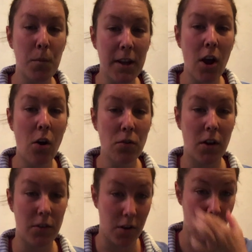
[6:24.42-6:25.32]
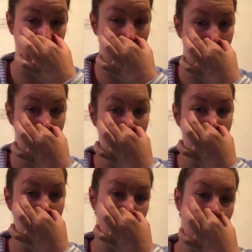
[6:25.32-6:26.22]
we hold our nose,
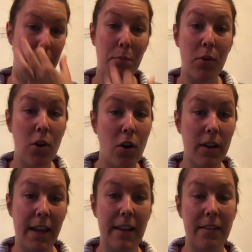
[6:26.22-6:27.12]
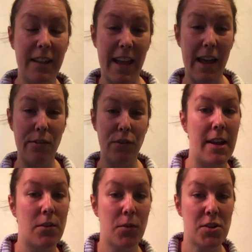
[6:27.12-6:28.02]
we're blocking the
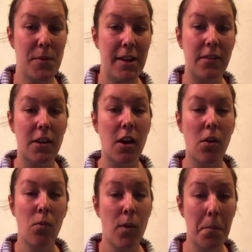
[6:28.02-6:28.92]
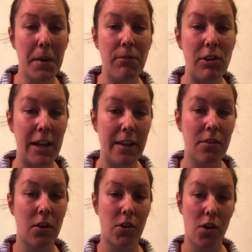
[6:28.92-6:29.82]
airflow, which means that when we release
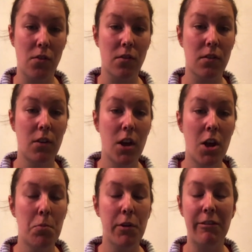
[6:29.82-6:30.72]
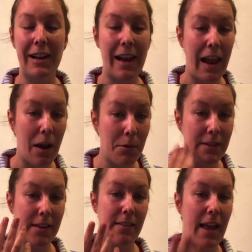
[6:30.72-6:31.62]
our nose, we're allowing
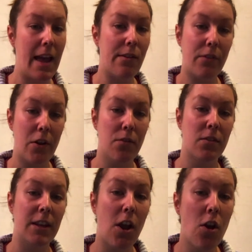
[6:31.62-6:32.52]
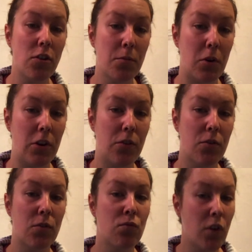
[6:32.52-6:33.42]
this airflow, so the odour molecules
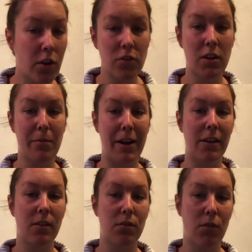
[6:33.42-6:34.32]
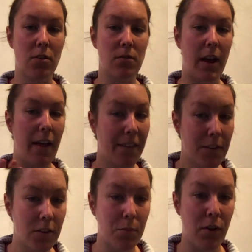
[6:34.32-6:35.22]
are rushed to the back of the throat and to
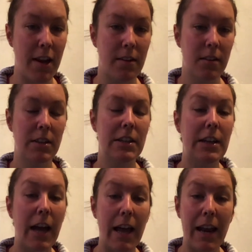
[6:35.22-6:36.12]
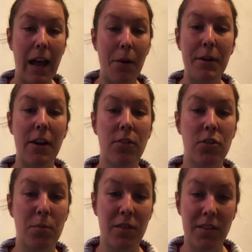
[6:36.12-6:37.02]
the brain, allowing us to
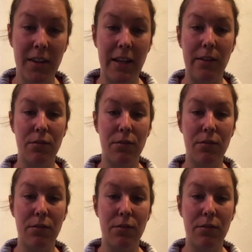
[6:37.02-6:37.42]
perceive